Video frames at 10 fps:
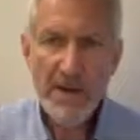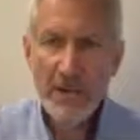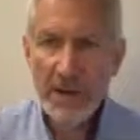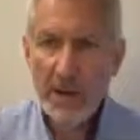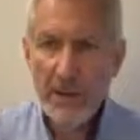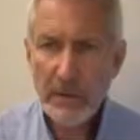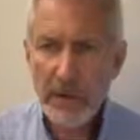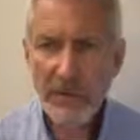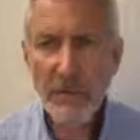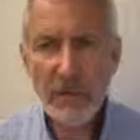of our
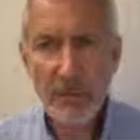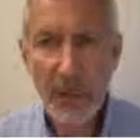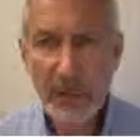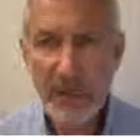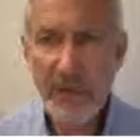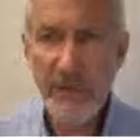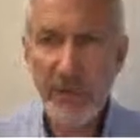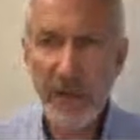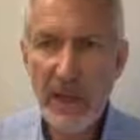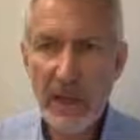customers purchase
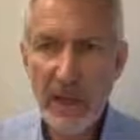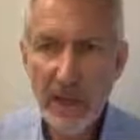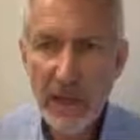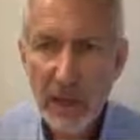the